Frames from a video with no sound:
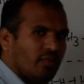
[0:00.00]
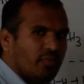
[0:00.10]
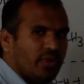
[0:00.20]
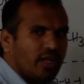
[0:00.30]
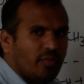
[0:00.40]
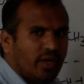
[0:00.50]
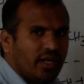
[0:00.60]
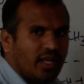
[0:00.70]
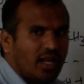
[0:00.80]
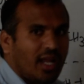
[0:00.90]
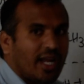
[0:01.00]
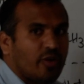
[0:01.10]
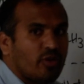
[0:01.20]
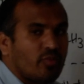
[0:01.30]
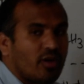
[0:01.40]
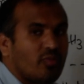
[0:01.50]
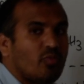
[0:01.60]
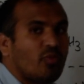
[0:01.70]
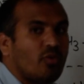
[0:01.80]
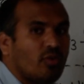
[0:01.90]
predominant here, hydrogen bond
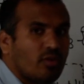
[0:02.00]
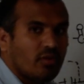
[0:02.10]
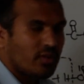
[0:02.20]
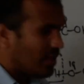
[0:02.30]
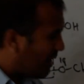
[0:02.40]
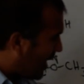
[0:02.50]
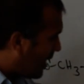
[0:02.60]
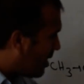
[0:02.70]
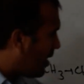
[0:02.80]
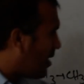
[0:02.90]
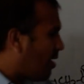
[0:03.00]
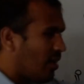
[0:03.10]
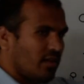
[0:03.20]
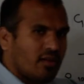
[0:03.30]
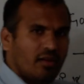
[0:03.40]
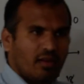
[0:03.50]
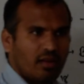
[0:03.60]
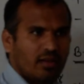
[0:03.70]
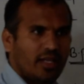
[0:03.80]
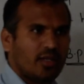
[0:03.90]
more than the
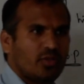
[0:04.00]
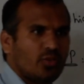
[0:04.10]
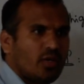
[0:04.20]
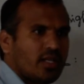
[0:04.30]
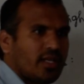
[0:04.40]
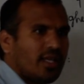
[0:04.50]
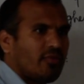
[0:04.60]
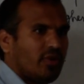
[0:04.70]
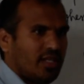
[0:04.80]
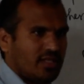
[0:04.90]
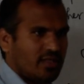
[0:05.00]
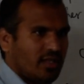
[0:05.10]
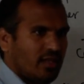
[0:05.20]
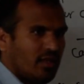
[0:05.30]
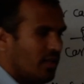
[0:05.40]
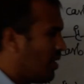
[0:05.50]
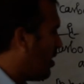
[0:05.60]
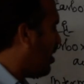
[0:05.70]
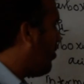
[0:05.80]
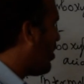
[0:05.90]
alcohol. Here 2 other, here 1 is there.
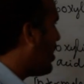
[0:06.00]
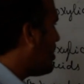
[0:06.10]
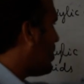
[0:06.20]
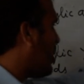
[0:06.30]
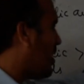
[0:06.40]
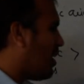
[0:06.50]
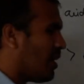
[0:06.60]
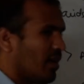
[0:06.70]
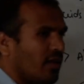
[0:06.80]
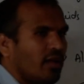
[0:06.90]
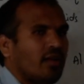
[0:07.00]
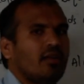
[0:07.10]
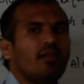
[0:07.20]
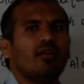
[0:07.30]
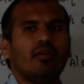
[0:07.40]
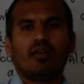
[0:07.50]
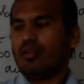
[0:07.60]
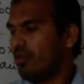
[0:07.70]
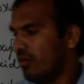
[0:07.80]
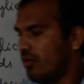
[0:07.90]
If you consider here,
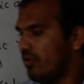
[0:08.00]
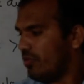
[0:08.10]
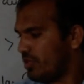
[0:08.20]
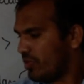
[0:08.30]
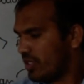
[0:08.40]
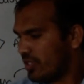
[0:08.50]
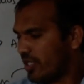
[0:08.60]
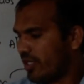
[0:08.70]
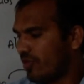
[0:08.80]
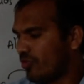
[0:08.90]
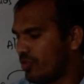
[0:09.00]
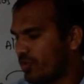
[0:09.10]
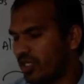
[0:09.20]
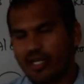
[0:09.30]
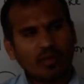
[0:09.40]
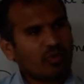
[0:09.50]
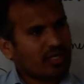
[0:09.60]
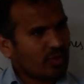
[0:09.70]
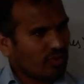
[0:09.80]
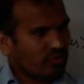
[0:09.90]
which one is London force present,
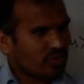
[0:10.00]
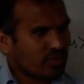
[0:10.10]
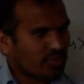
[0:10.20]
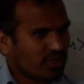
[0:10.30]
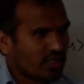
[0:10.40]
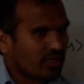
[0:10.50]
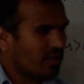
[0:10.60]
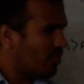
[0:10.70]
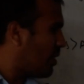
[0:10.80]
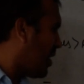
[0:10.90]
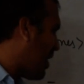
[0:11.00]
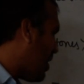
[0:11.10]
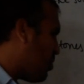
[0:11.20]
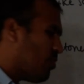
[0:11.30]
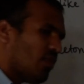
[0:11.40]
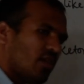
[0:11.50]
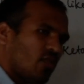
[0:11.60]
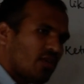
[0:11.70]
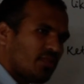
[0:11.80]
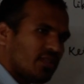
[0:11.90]
dipole force present, but hydrogen bond
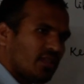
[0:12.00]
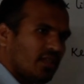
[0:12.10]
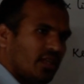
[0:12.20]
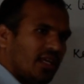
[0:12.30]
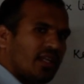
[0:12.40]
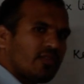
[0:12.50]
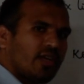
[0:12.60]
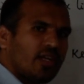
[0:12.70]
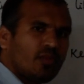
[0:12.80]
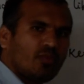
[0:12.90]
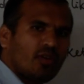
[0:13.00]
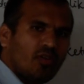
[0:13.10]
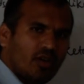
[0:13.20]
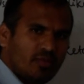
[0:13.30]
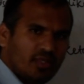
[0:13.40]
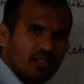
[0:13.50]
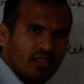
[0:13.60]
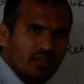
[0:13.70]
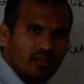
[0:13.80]
not present. Here also hydrogen bond not present.